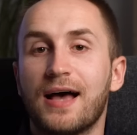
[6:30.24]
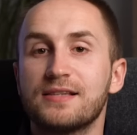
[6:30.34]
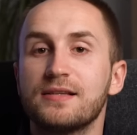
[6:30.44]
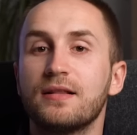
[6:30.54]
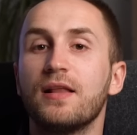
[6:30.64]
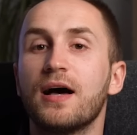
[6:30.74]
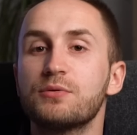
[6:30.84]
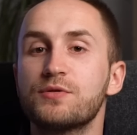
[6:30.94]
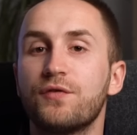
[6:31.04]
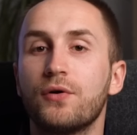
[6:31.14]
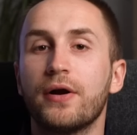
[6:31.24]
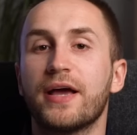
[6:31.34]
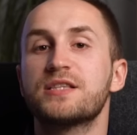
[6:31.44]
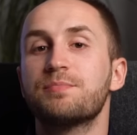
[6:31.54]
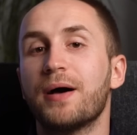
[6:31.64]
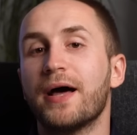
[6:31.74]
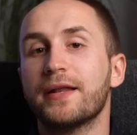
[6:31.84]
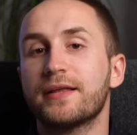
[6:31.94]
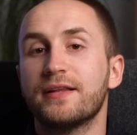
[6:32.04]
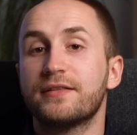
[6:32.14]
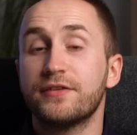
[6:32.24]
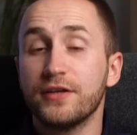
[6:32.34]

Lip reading: as it allows for expanding the